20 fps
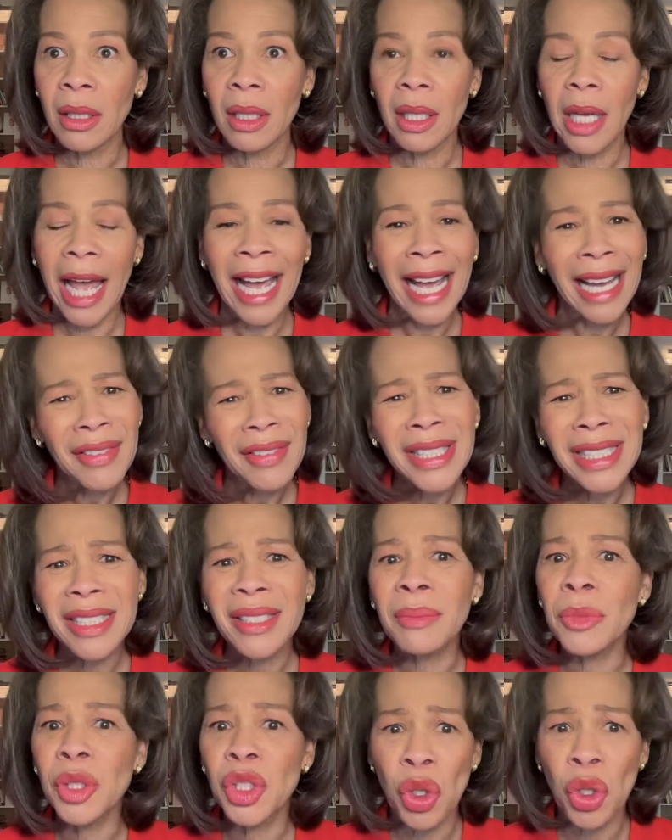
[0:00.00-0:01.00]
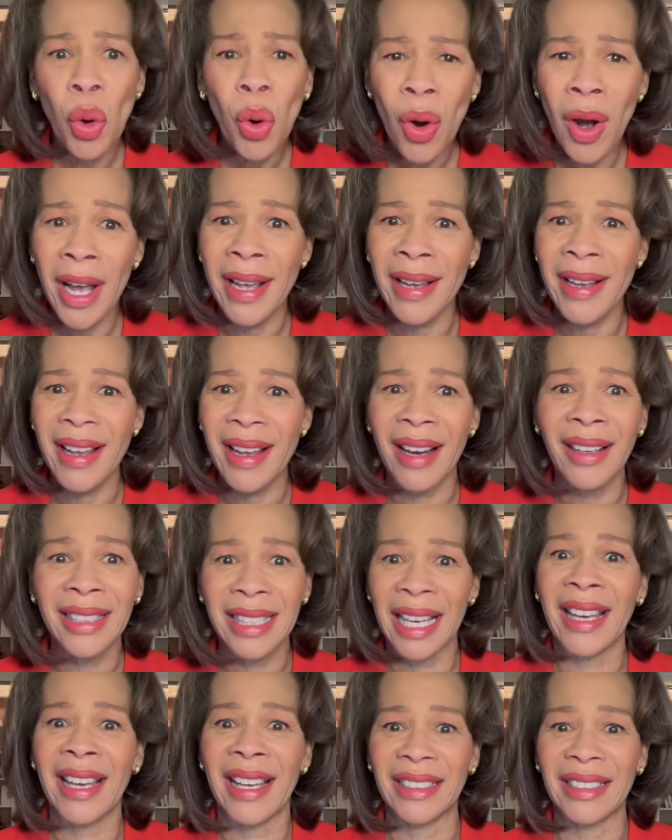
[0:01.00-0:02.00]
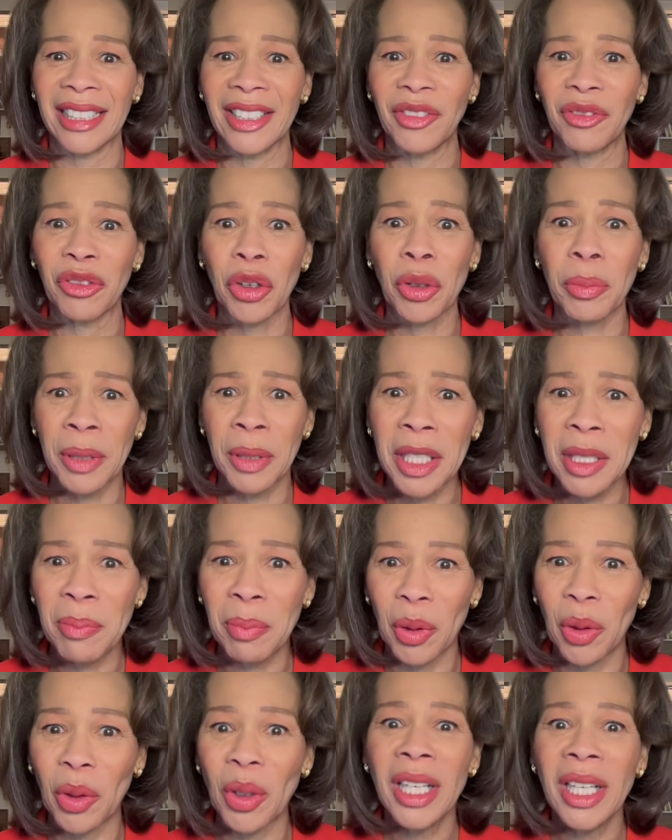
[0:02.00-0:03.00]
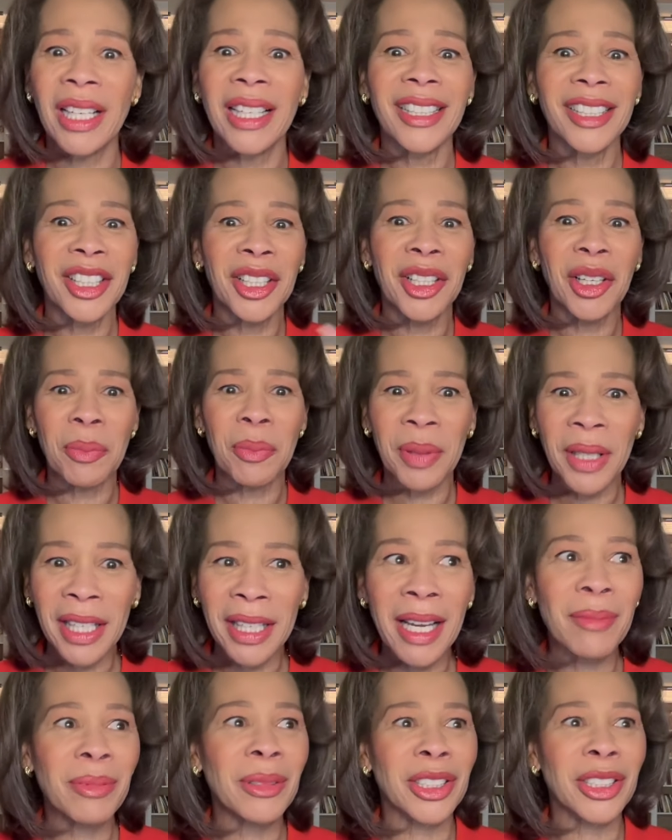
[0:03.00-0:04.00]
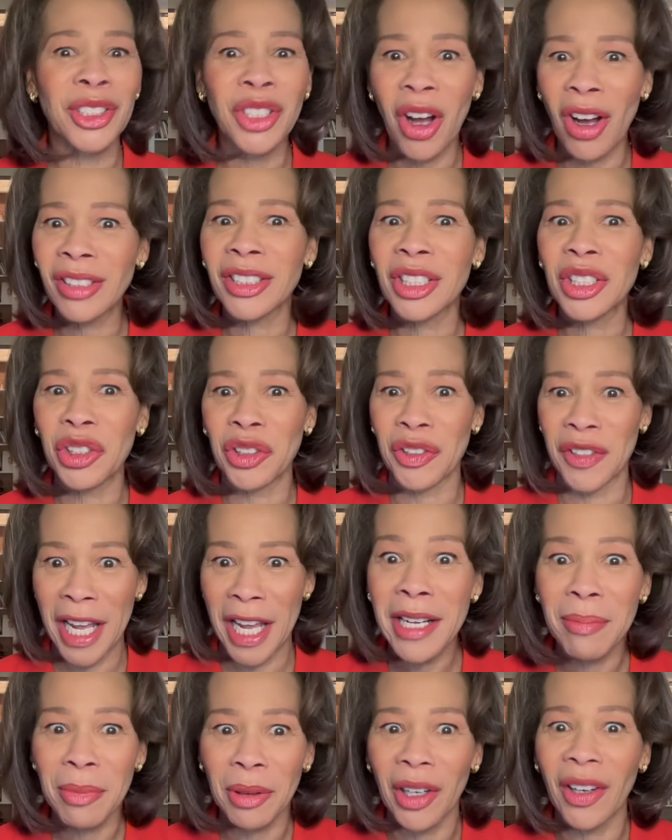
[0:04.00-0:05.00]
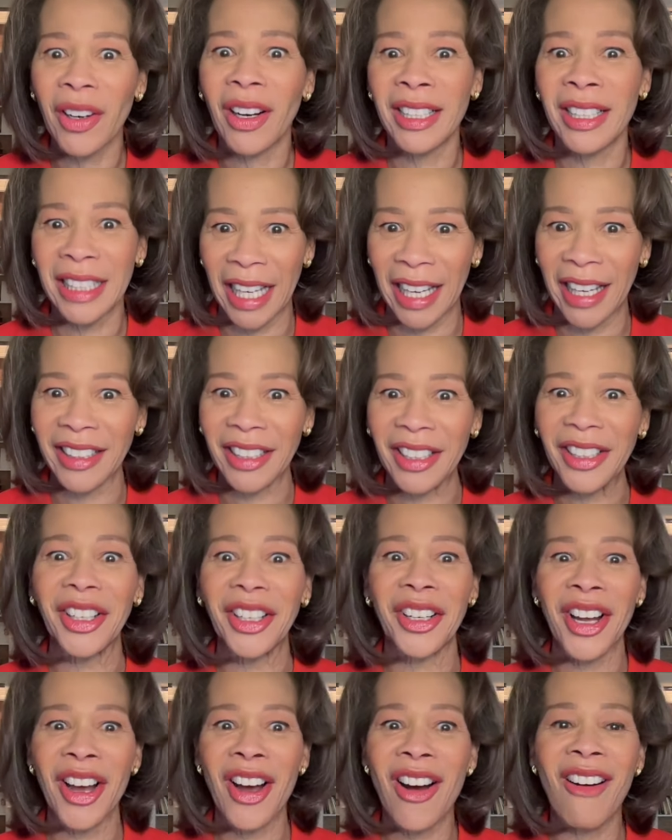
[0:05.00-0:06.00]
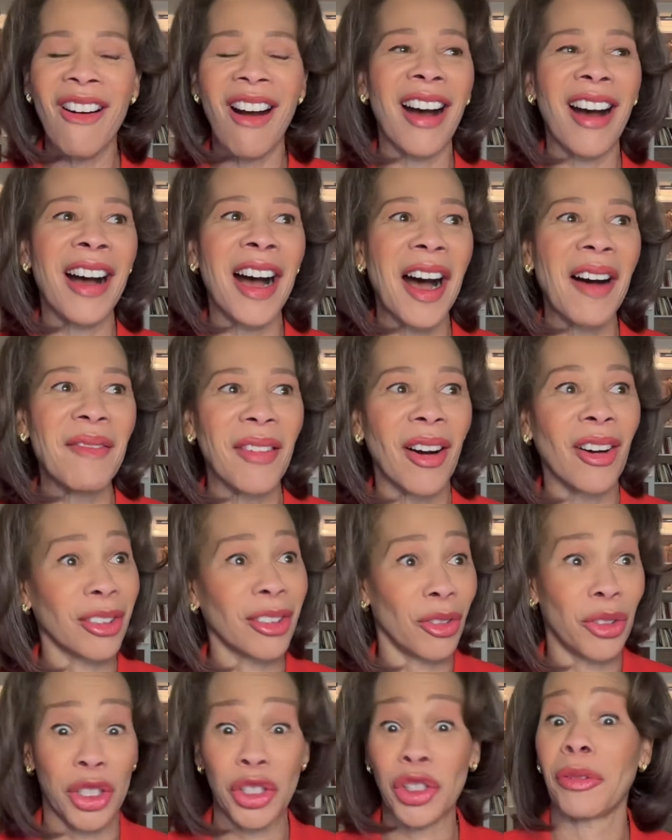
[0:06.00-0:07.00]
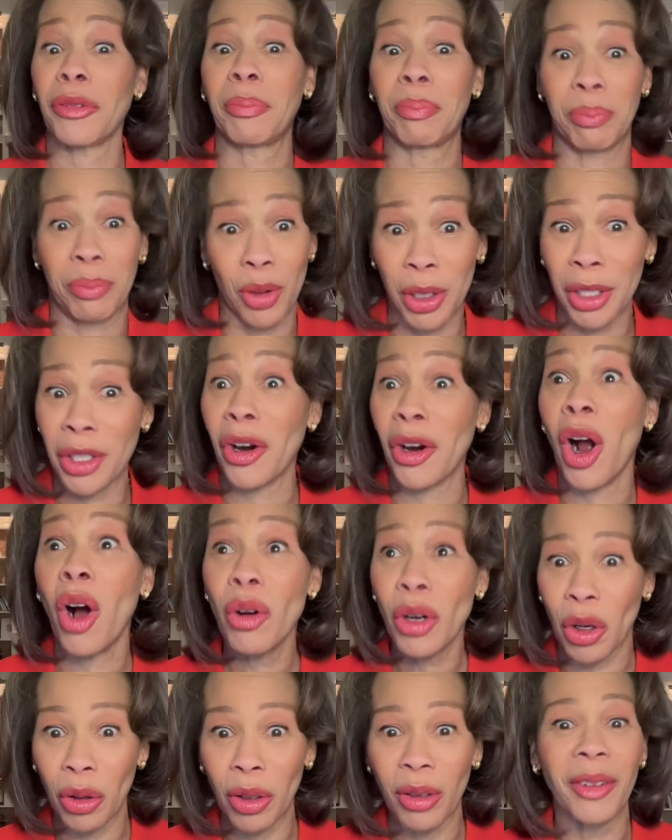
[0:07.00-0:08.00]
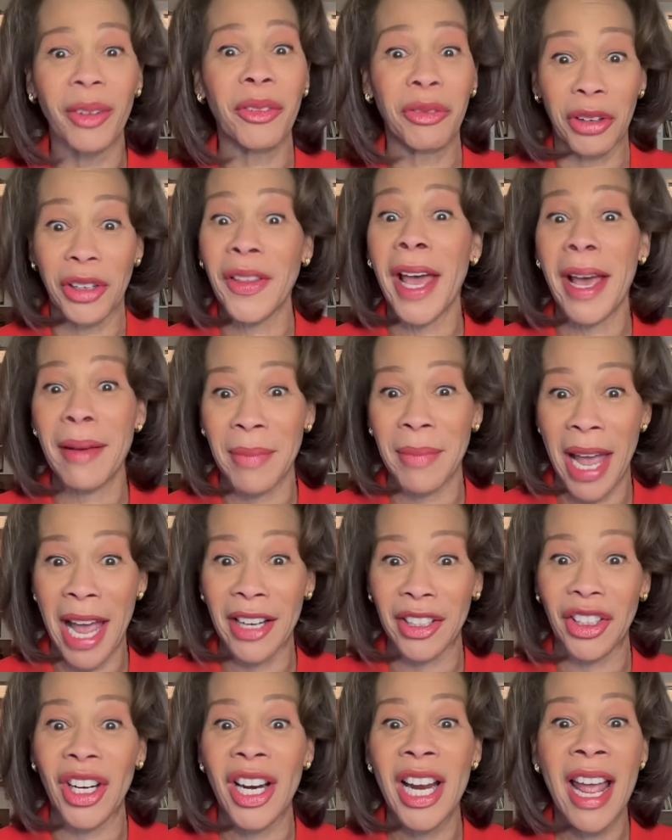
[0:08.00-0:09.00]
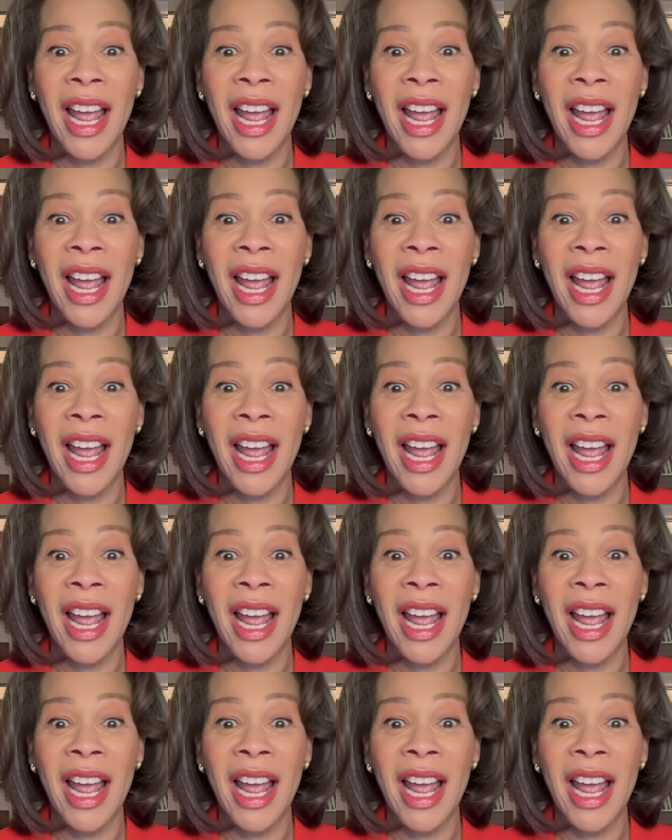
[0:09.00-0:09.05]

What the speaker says: having some joy again for people. Being able to talk to your neighbor again. Or your uncle for that matter.